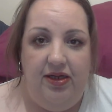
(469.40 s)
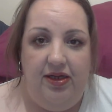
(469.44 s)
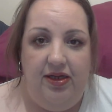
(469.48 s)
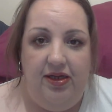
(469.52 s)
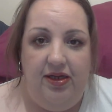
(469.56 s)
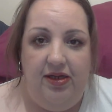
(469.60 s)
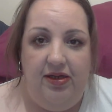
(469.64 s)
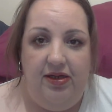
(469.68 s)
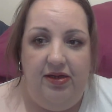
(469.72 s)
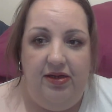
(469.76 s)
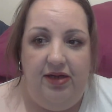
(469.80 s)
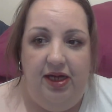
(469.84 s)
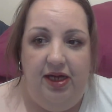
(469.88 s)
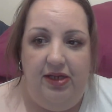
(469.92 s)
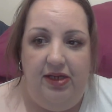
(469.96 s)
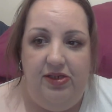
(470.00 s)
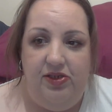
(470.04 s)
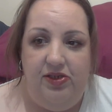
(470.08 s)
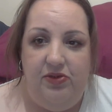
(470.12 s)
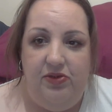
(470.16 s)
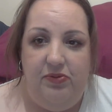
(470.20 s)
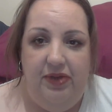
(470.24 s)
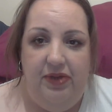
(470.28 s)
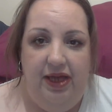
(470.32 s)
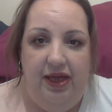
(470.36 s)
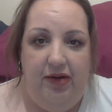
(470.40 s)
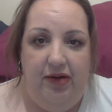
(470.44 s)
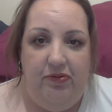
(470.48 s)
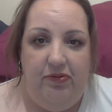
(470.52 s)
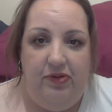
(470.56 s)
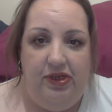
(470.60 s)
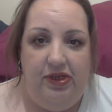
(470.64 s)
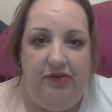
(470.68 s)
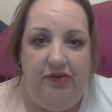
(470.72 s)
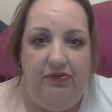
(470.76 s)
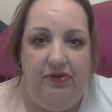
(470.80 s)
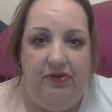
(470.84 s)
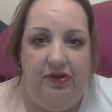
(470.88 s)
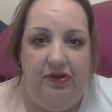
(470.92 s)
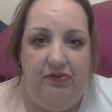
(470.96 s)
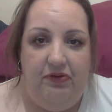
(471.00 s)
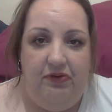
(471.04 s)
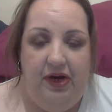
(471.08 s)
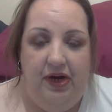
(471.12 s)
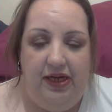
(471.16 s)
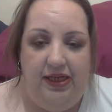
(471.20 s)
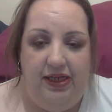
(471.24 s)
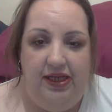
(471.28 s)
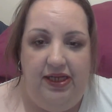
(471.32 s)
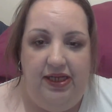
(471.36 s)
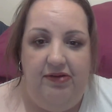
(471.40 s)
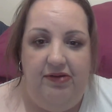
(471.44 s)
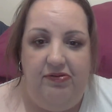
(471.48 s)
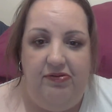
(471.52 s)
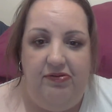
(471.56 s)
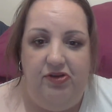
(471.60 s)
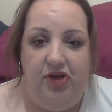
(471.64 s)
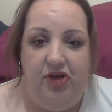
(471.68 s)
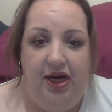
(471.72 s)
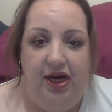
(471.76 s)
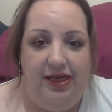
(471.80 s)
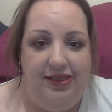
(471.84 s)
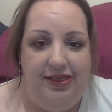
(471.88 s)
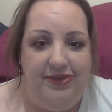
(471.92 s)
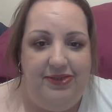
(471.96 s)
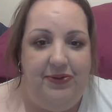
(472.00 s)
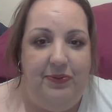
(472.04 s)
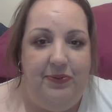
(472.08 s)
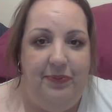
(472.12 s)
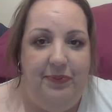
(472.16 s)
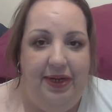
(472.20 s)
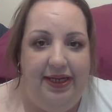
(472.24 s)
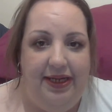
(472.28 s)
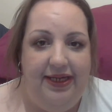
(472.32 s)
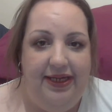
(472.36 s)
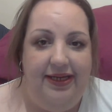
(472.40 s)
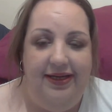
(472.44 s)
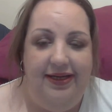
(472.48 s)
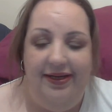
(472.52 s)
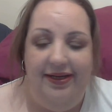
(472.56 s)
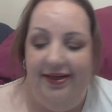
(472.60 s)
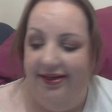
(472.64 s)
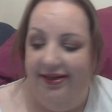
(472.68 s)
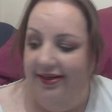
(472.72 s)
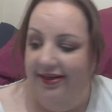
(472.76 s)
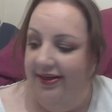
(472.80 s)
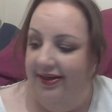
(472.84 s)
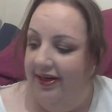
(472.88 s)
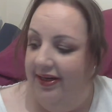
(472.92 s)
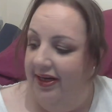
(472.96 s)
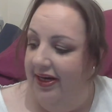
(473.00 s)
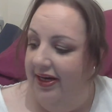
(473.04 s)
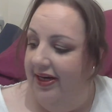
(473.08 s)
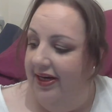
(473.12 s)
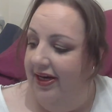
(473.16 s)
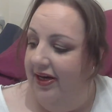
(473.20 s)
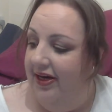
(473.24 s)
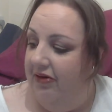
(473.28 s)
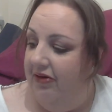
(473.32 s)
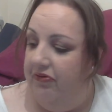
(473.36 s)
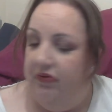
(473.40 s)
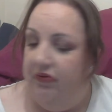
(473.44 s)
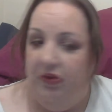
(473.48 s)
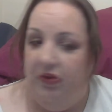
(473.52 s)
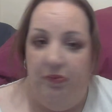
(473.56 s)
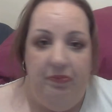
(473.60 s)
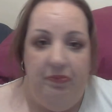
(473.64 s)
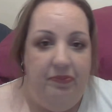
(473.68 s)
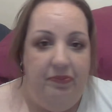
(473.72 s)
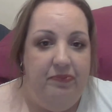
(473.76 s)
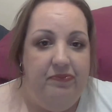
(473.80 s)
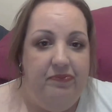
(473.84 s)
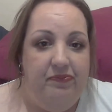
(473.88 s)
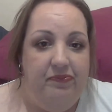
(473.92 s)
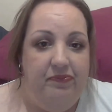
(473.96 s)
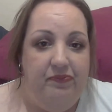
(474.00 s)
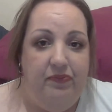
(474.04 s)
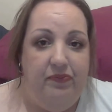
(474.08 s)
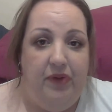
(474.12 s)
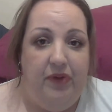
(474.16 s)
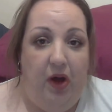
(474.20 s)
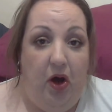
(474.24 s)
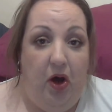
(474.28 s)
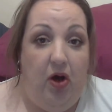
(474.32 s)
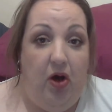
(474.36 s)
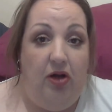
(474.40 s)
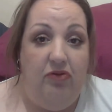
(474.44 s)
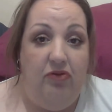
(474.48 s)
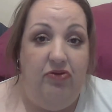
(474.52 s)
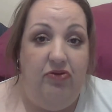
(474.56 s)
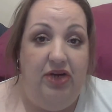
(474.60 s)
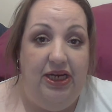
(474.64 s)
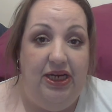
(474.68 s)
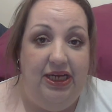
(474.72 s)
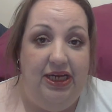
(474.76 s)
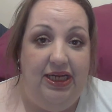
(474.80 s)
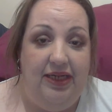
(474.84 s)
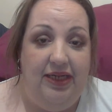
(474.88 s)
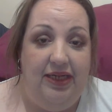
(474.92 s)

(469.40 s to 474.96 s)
can't do without, given the fact that I've tried so many of them all, really.